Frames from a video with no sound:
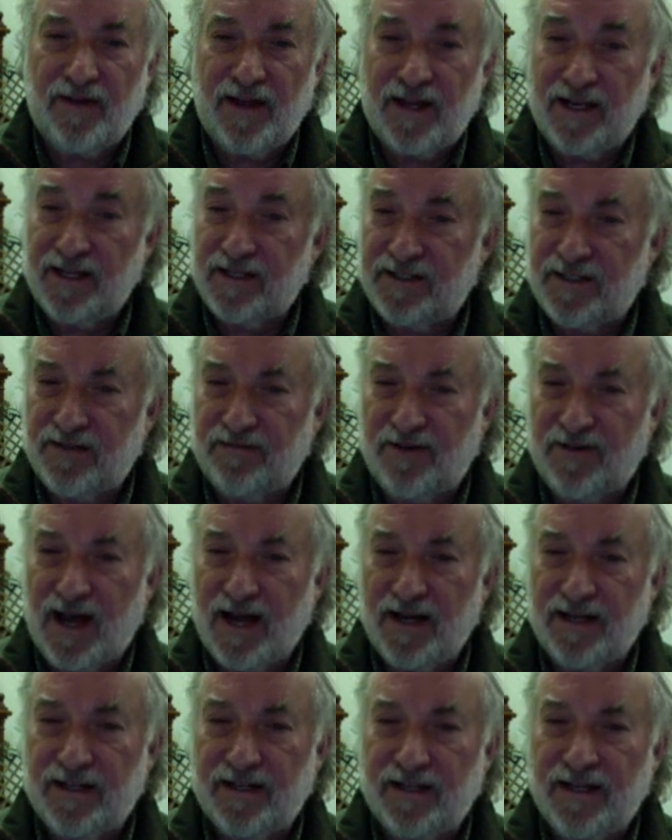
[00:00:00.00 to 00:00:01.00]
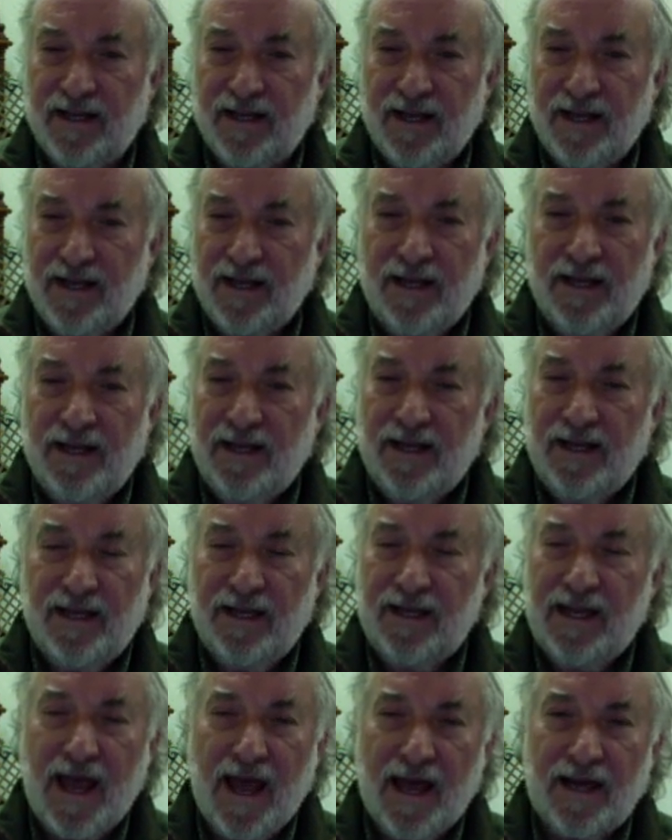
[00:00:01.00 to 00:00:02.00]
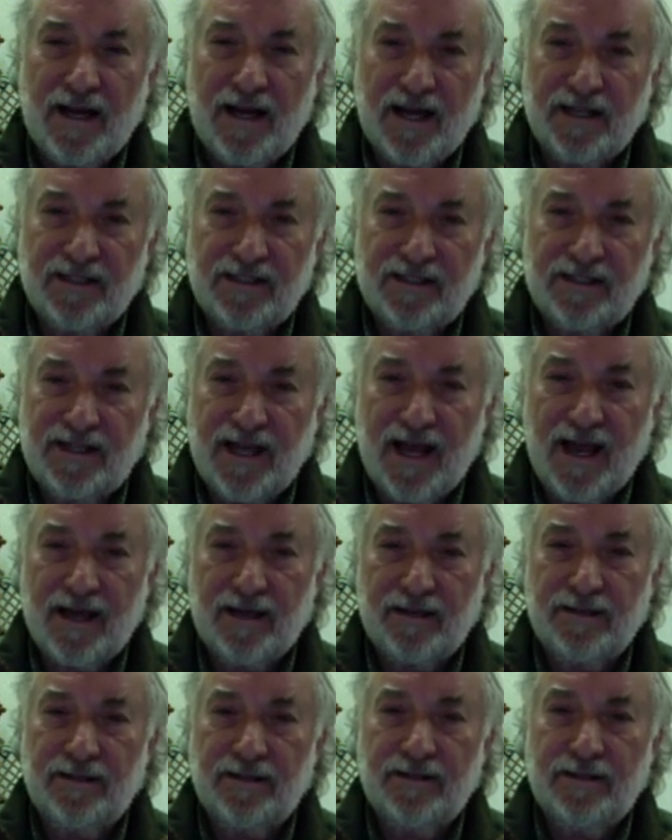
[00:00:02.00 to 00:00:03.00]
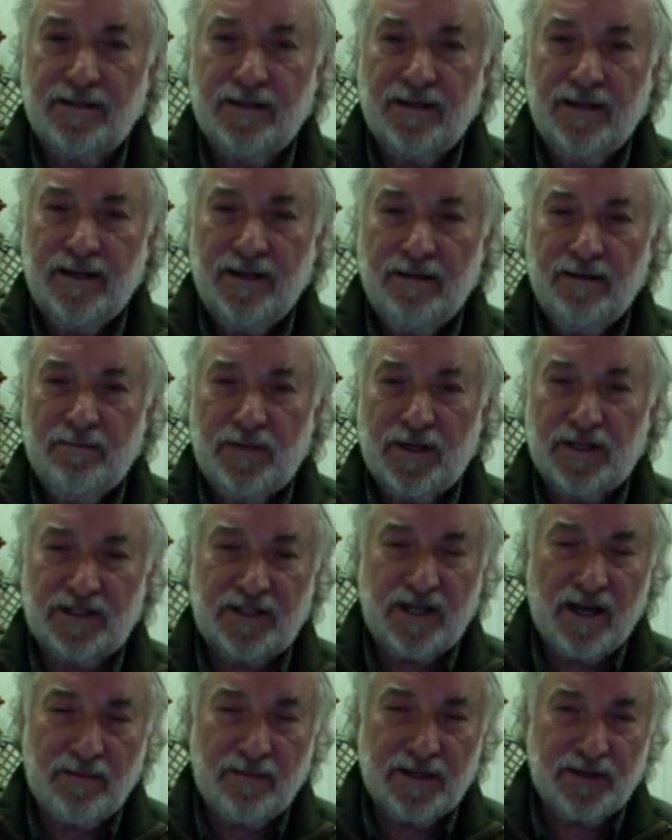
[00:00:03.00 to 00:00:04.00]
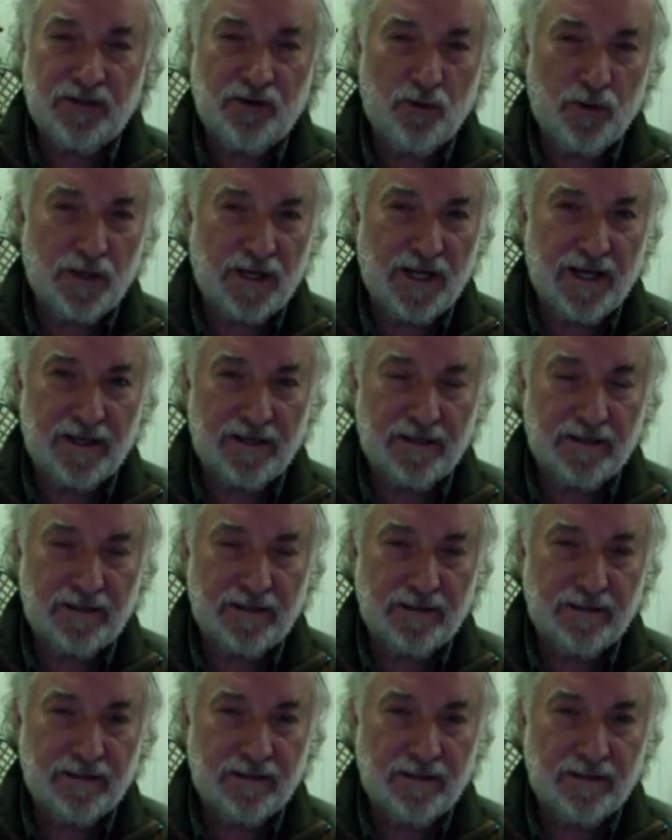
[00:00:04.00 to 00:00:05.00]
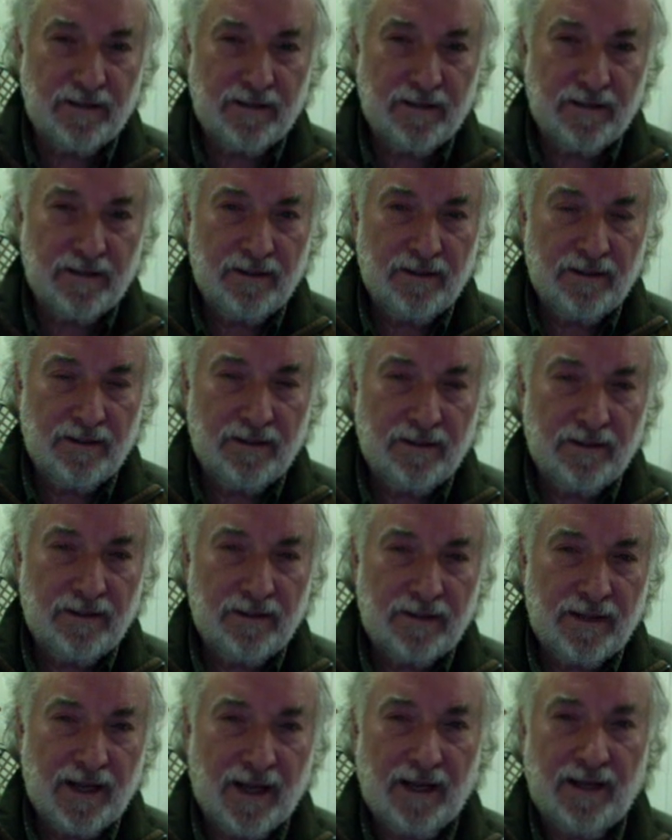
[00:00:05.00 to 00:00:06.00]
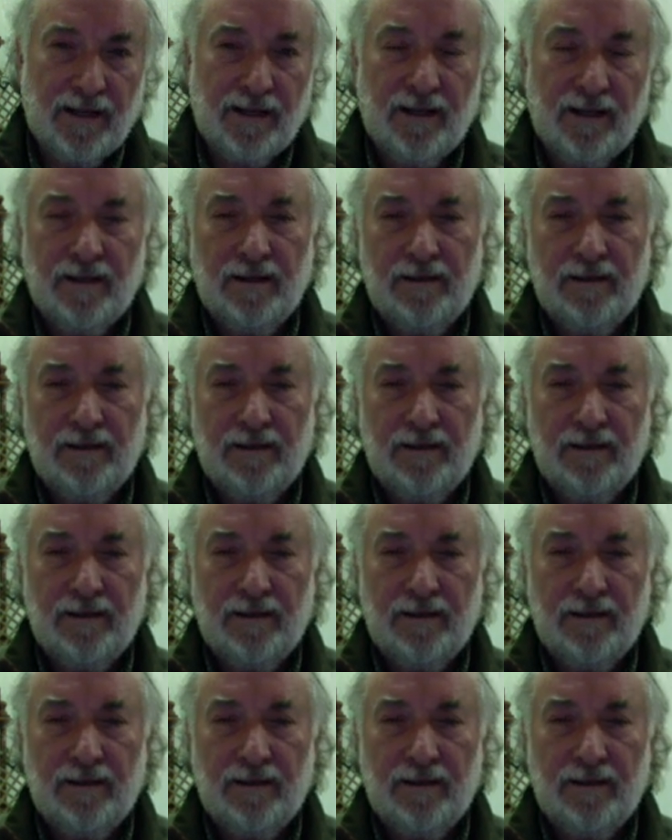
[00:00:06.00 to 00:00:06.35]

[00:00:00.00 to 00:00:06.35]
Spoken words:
and is divided, he cannot stand, but is coming to an end. Okay?